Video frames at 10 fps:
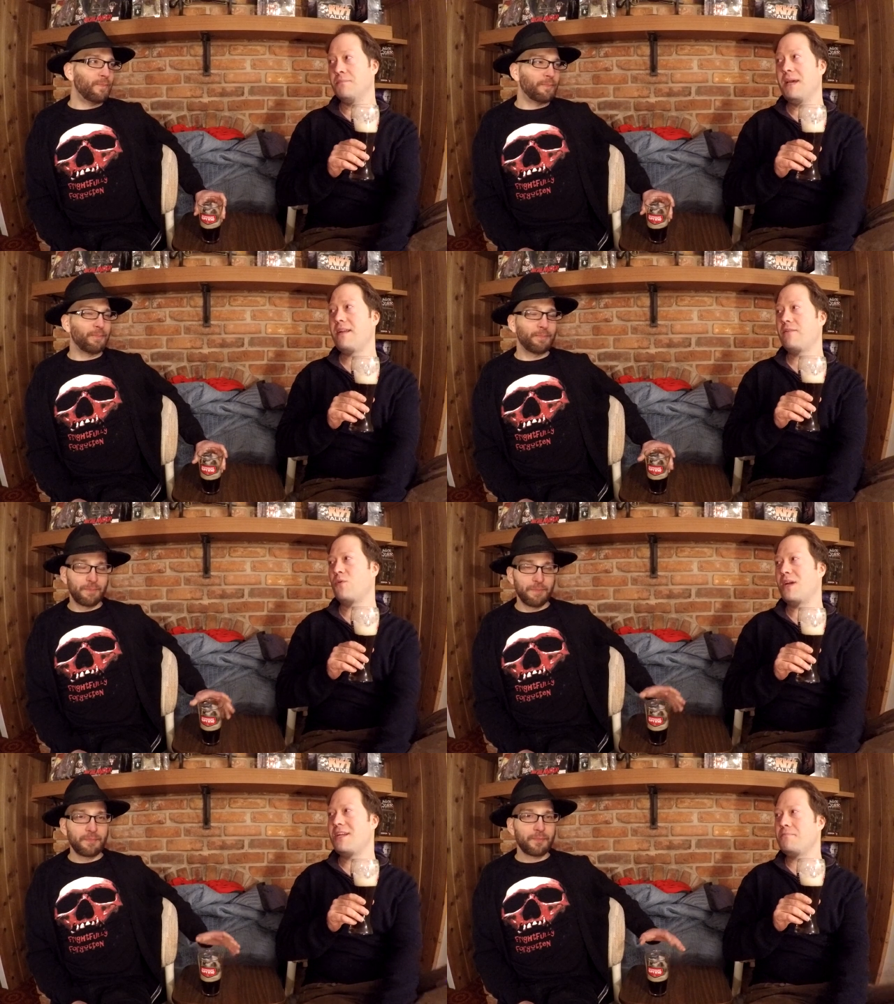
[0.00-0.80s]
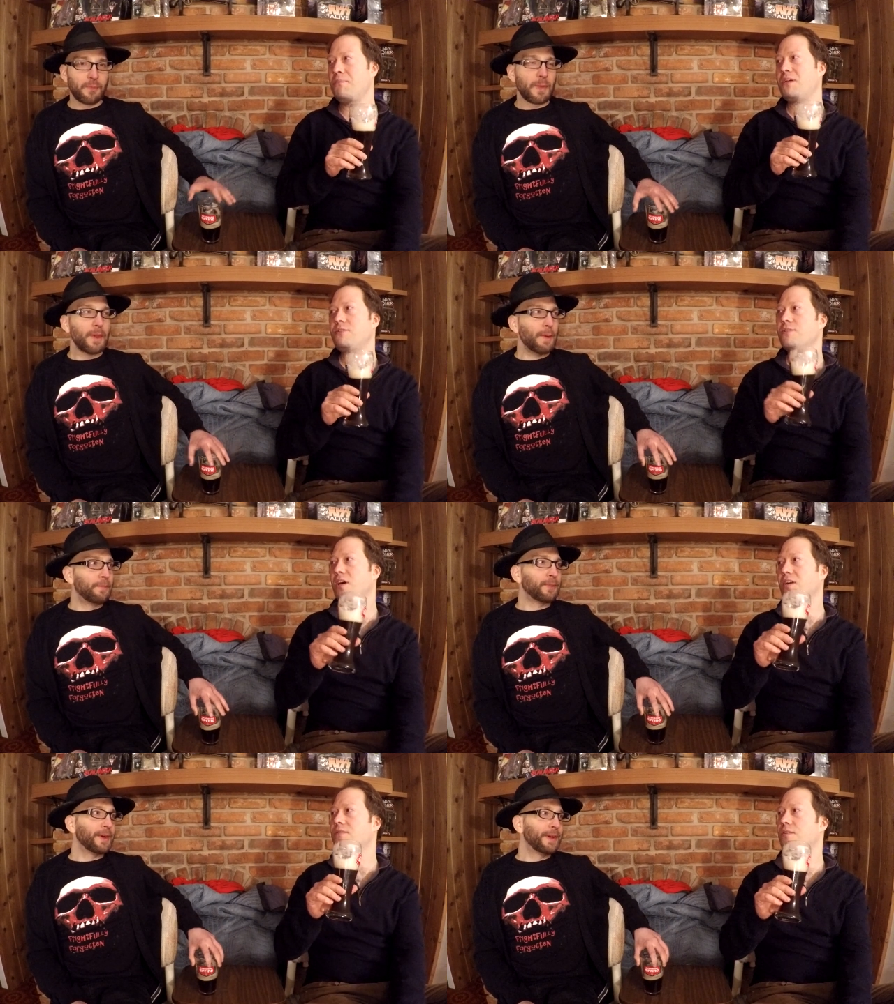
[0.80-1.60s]
Speaker 1: made quite an impression
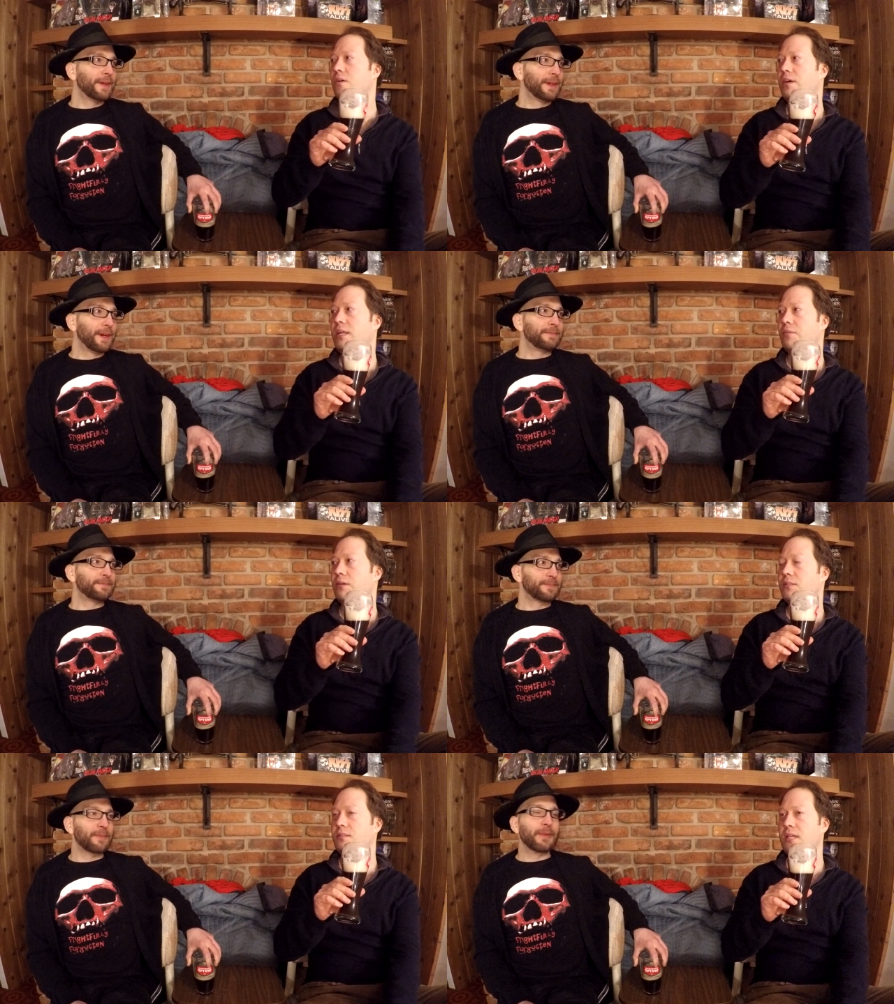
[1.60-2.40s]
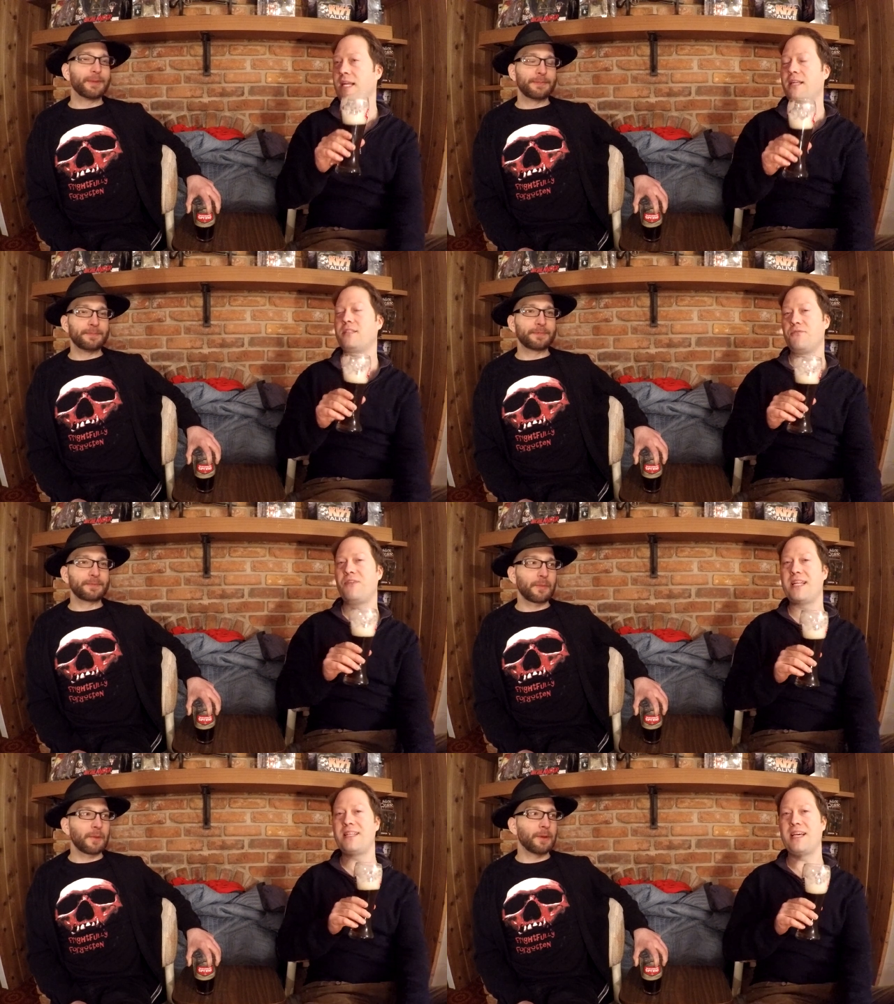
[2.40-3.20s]
on us, though, anyways. And it is a
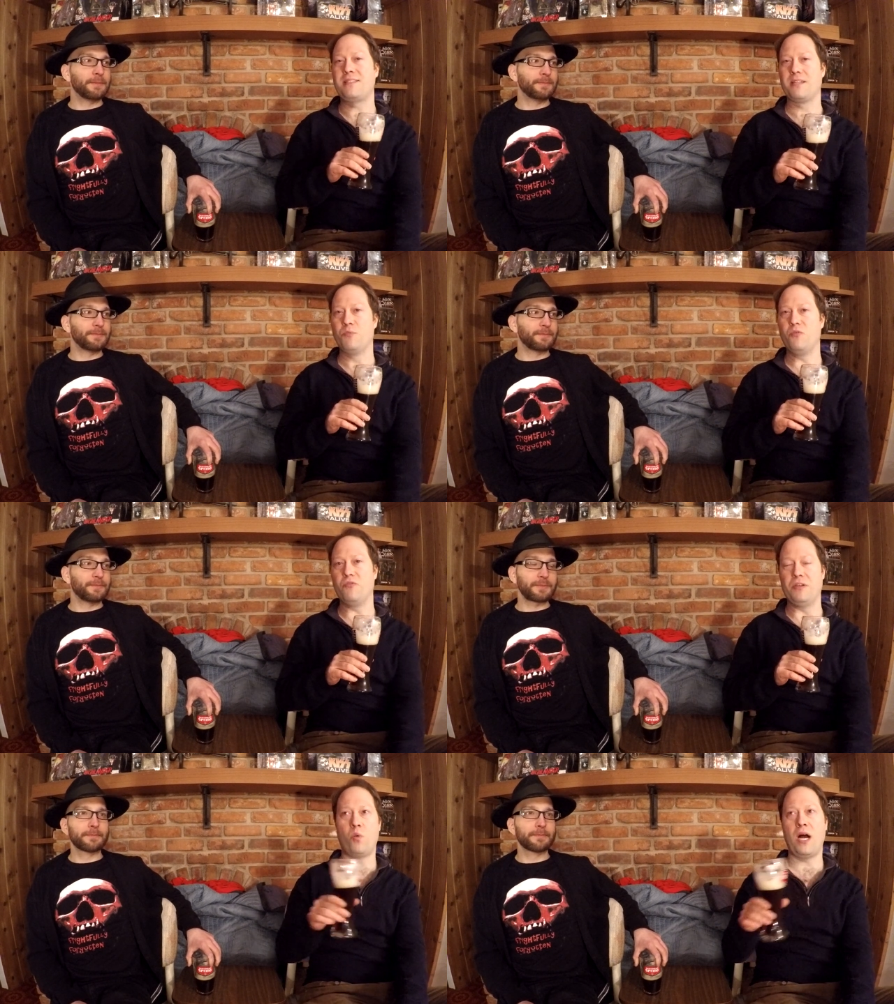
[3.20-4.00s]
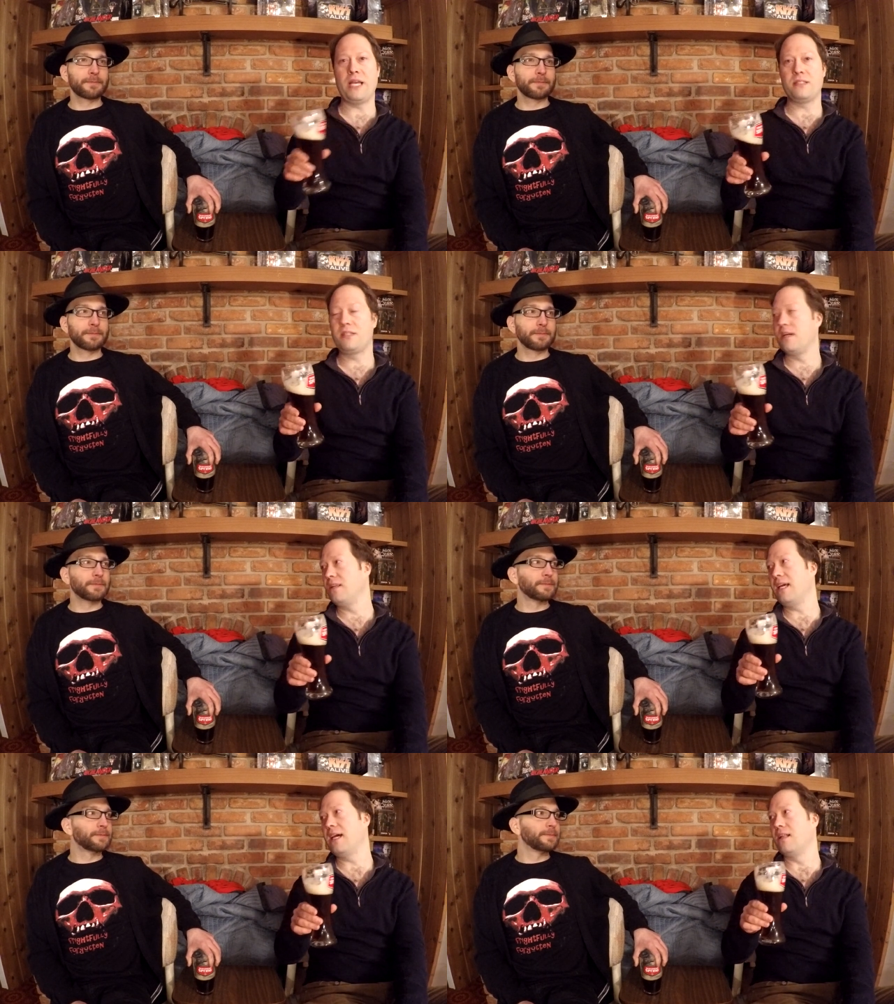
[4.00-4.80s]
fantastic movie. Why it scared the
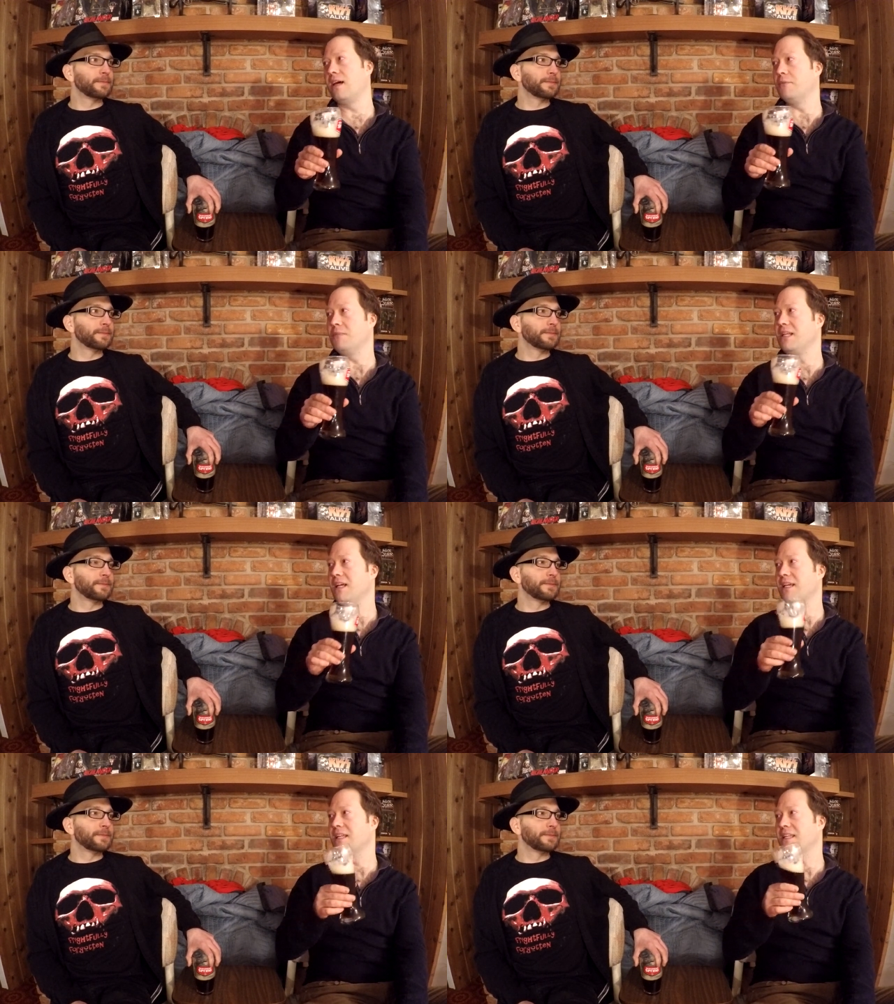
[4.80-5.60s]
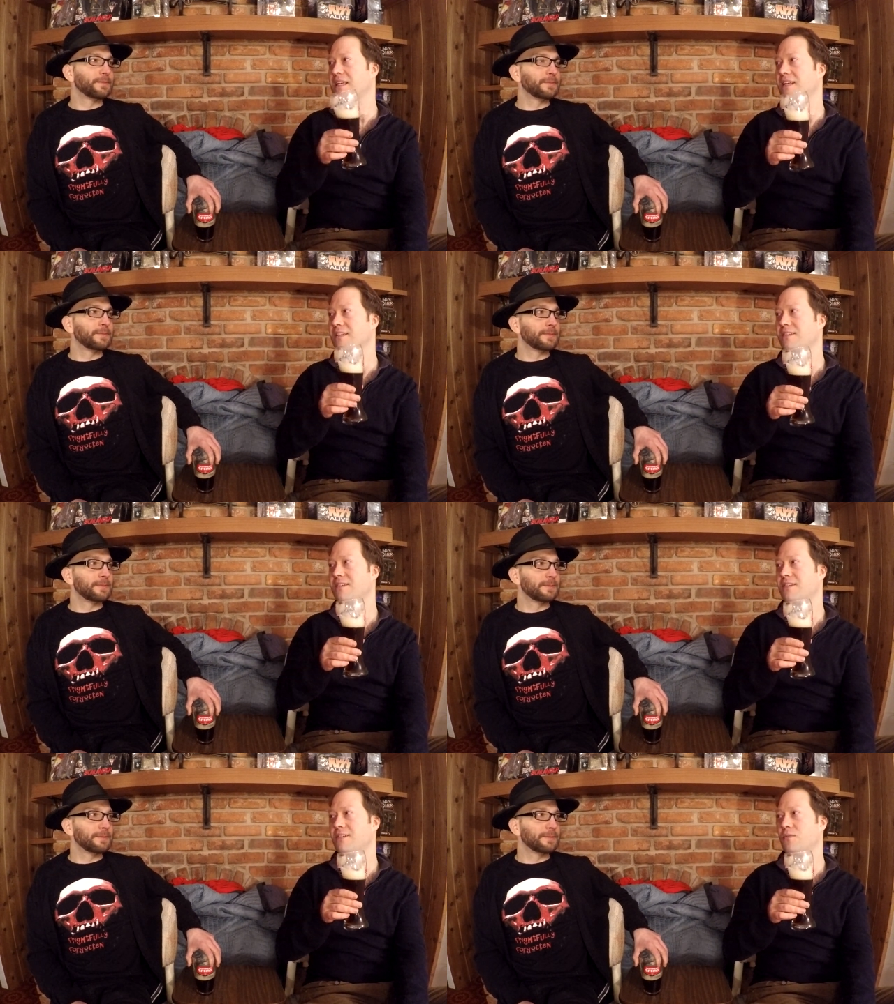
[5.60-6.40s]
hell out of me like it did,
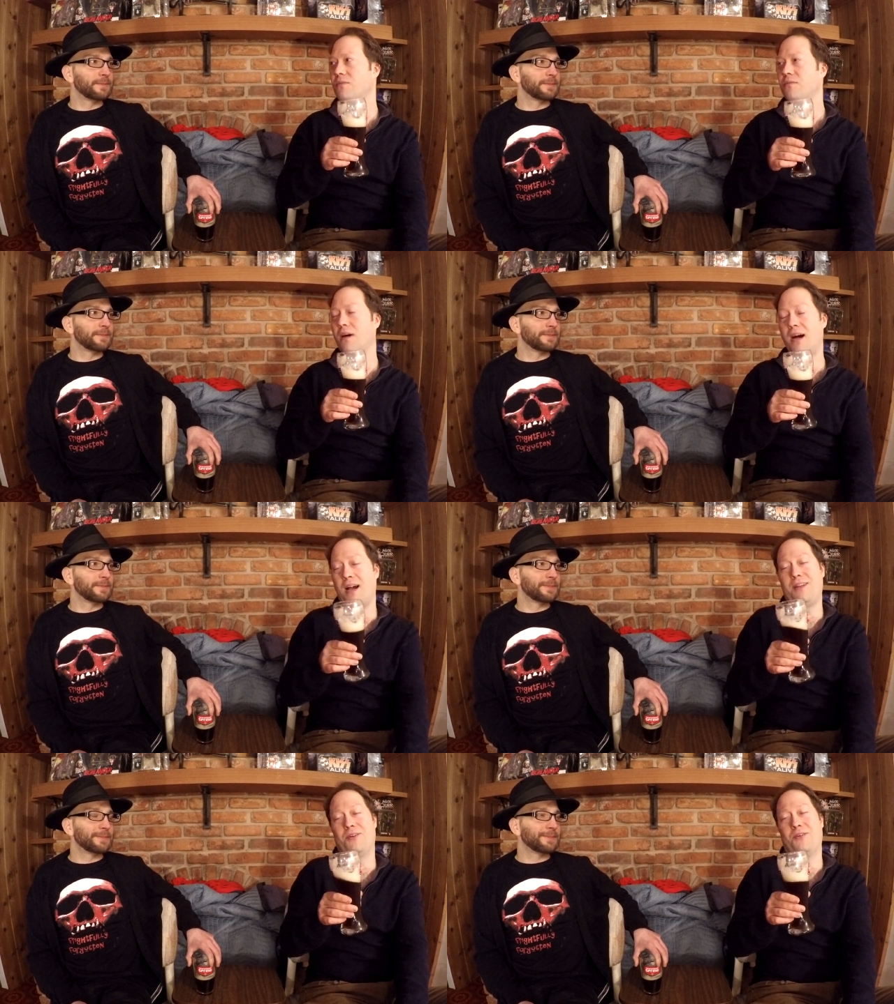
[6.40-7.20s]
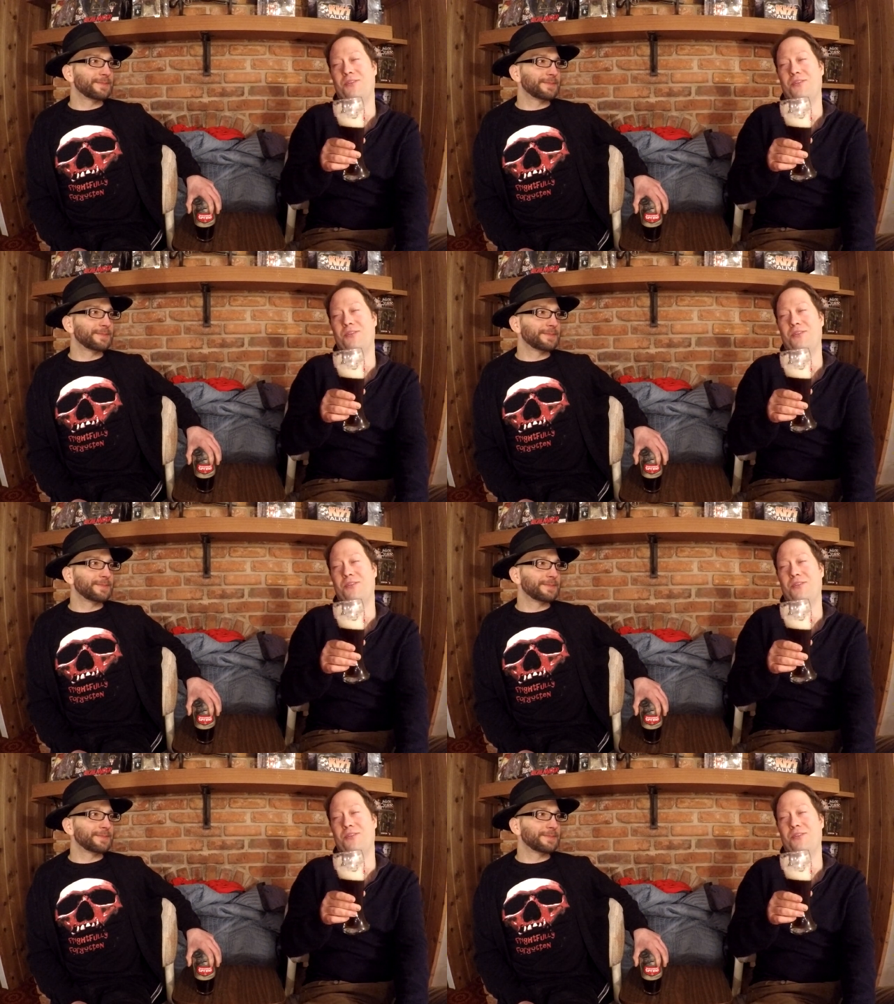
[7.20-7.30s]
I don't